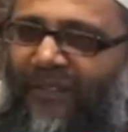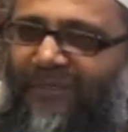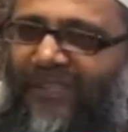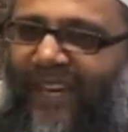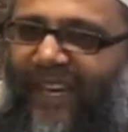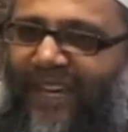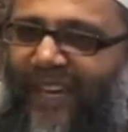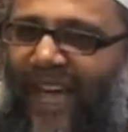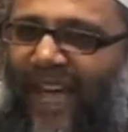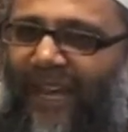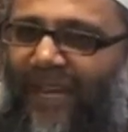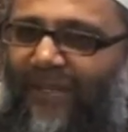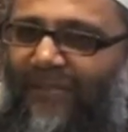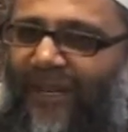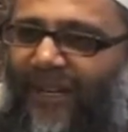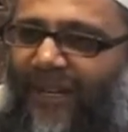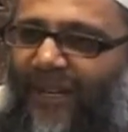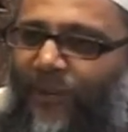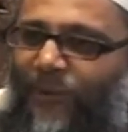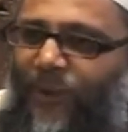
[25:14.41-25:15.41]
of their
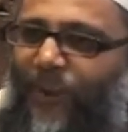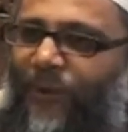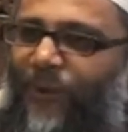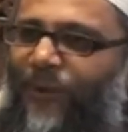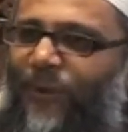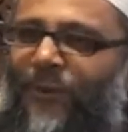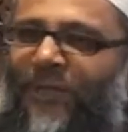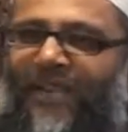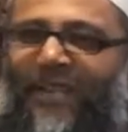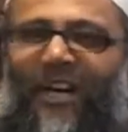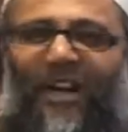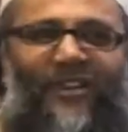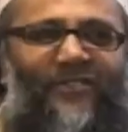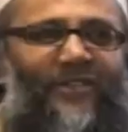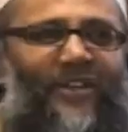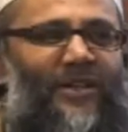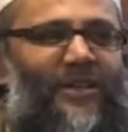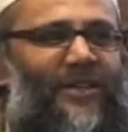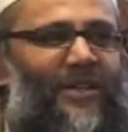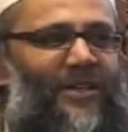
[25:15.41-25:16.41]
caliber were ruling
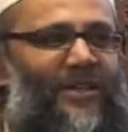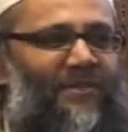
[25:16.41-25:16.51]
over